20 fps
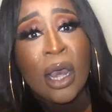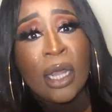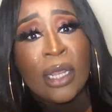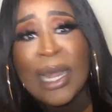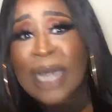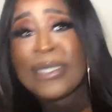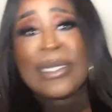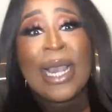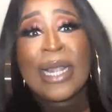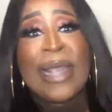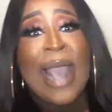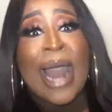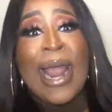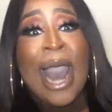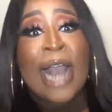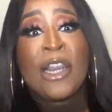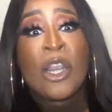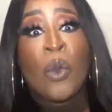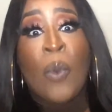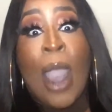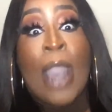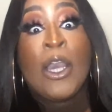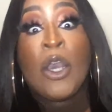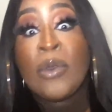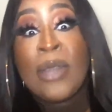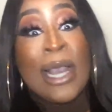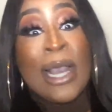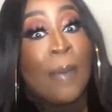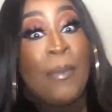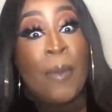Let's get that out the way. You
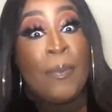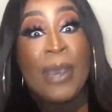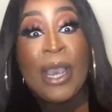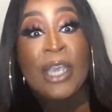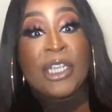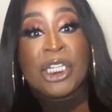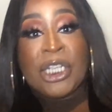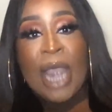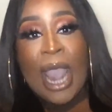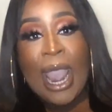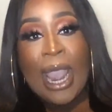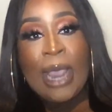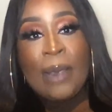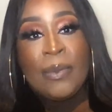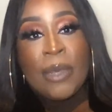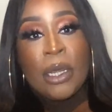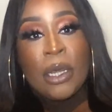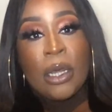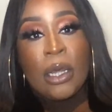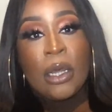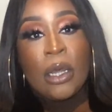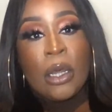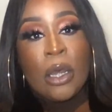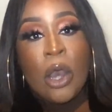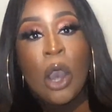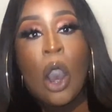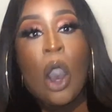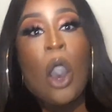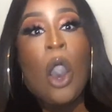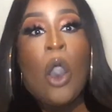think I'm gonna be ashamed?
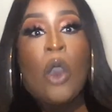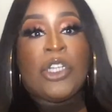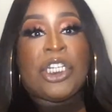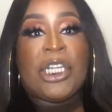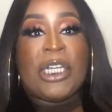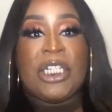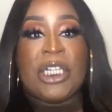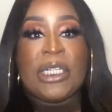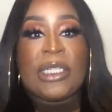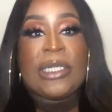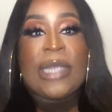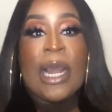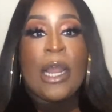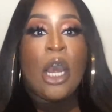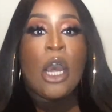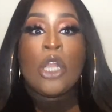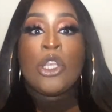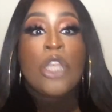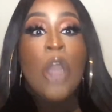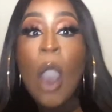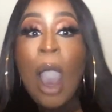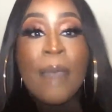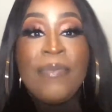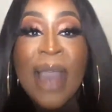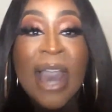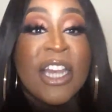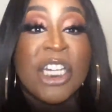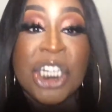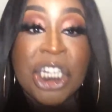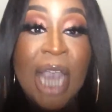Oh, she just said, no, I'm
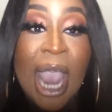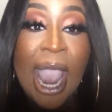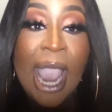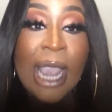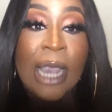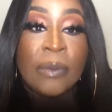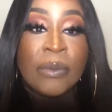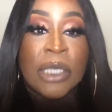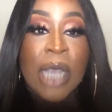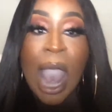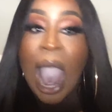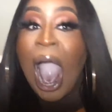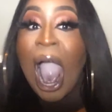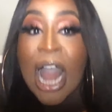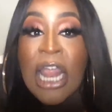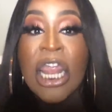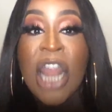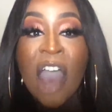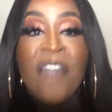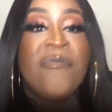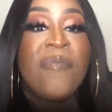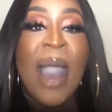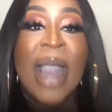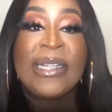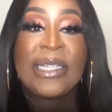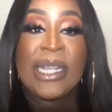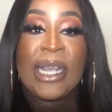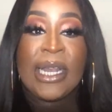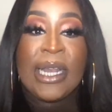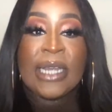not ashamed. I love my
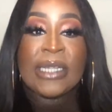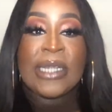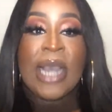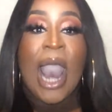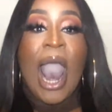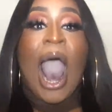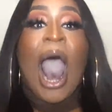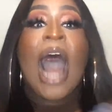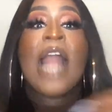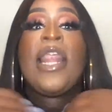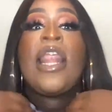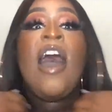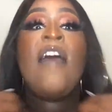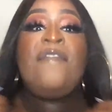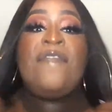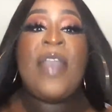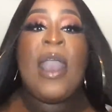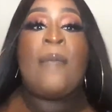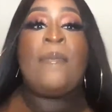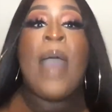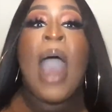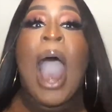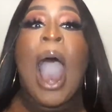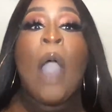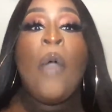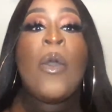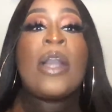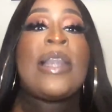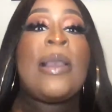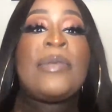titties. I love them. I
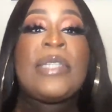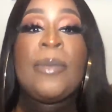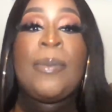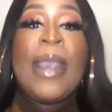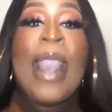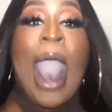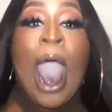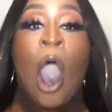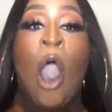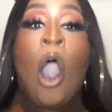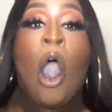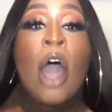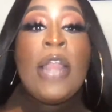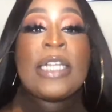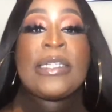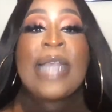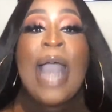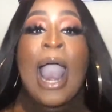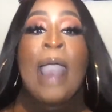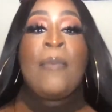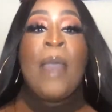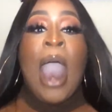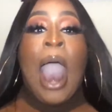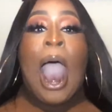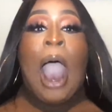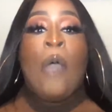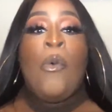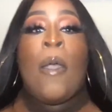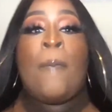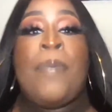want them to be out all the time.
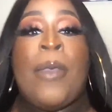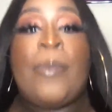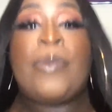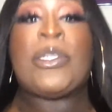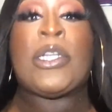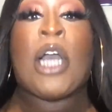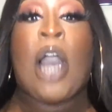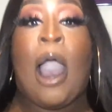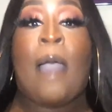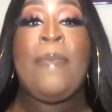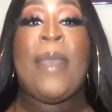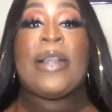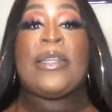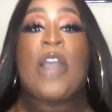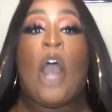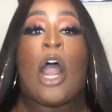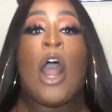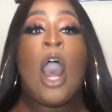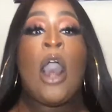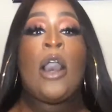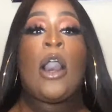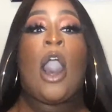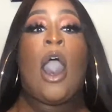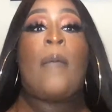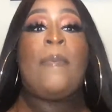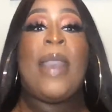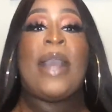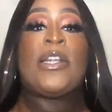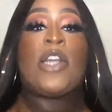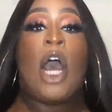I want people to comment
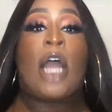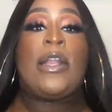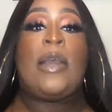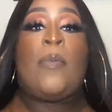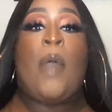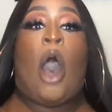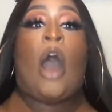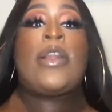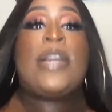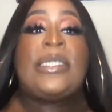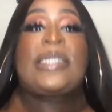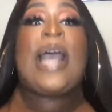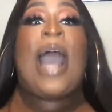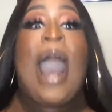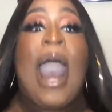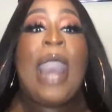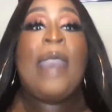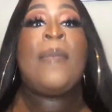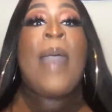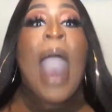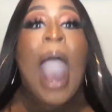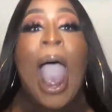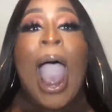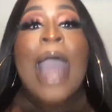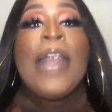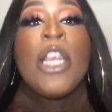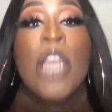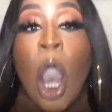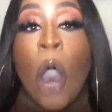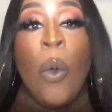on them all the time. I
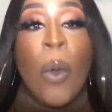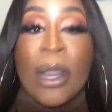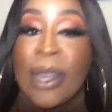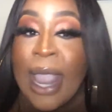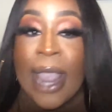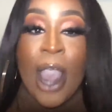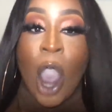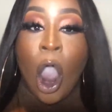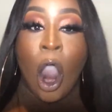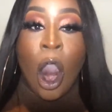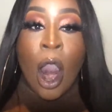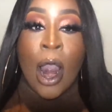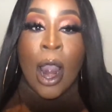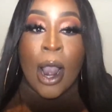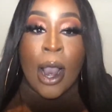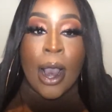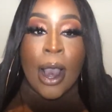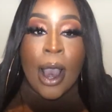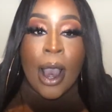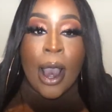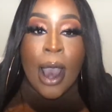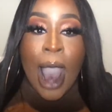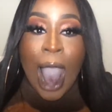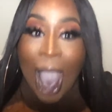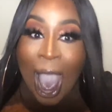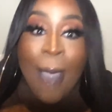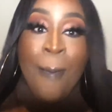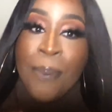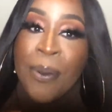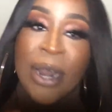know what they are.
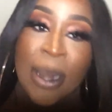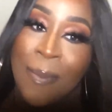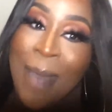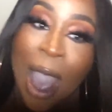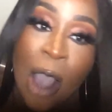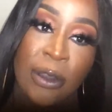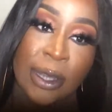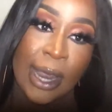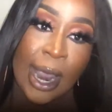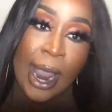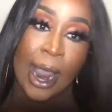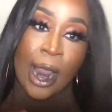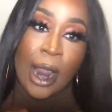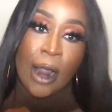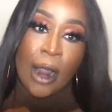I put them out there.